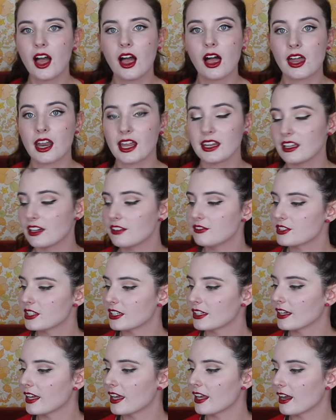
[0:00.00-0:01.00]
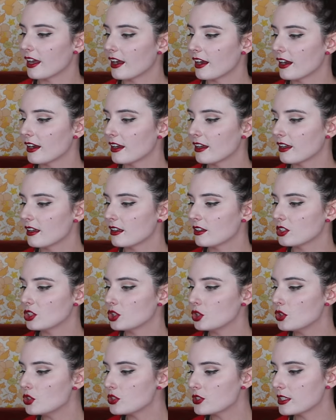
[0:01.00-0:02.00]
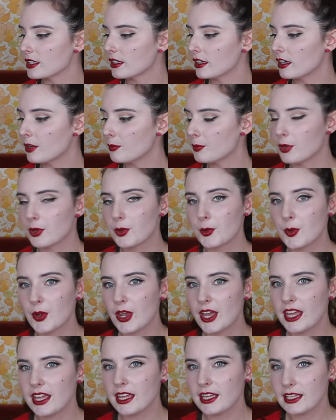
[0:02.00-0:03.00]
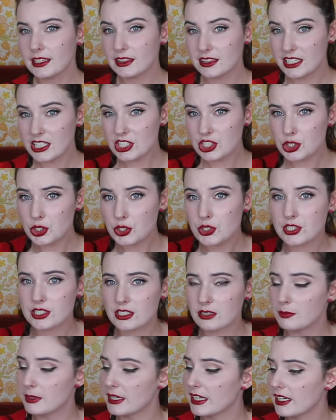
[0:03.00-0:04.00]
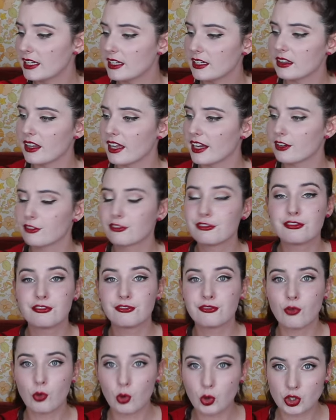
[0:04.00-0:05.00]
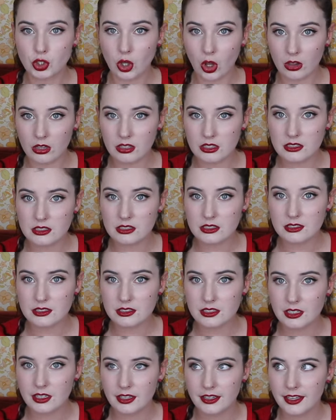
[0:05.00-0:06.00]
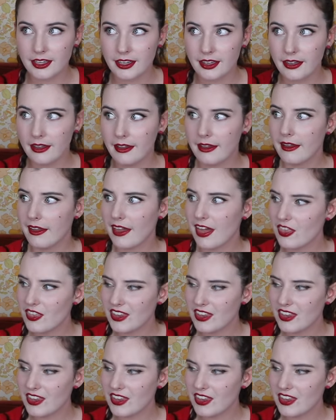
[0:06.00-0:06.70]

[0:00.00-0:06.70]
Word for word: And I loved it, and I used it up. This used to be like $4. And